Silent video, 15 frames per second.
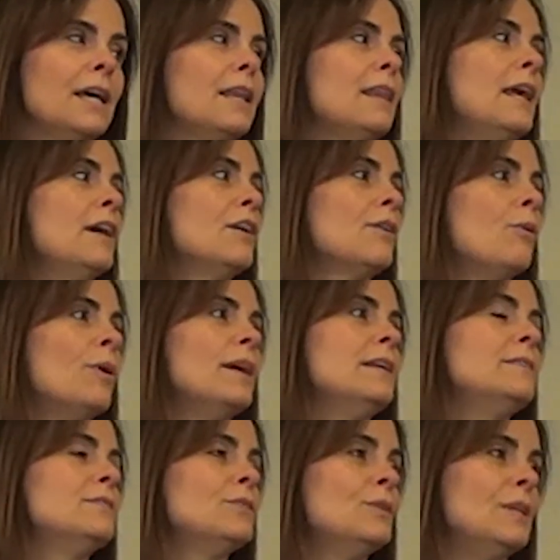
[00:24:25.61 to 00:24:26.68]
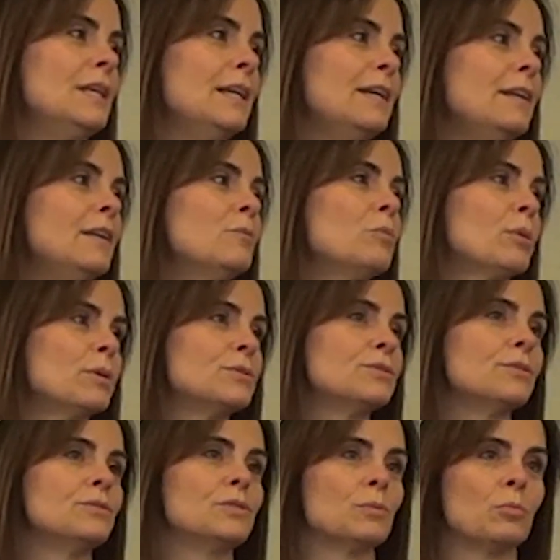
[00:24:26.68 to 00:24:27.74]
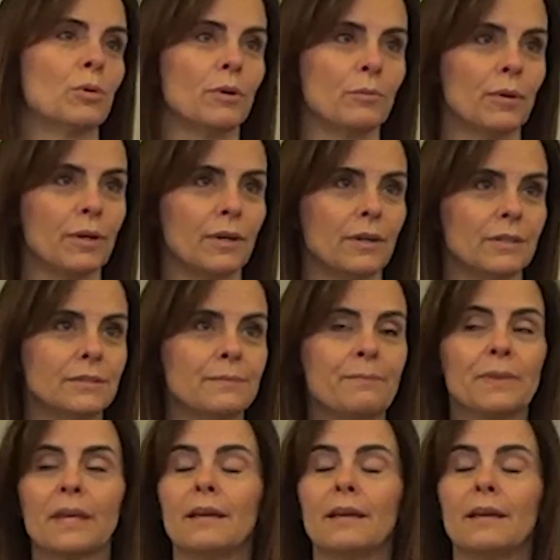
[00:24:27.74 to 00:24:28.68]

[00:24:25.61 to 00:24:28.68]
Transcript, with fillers: they are going to need personal support workers.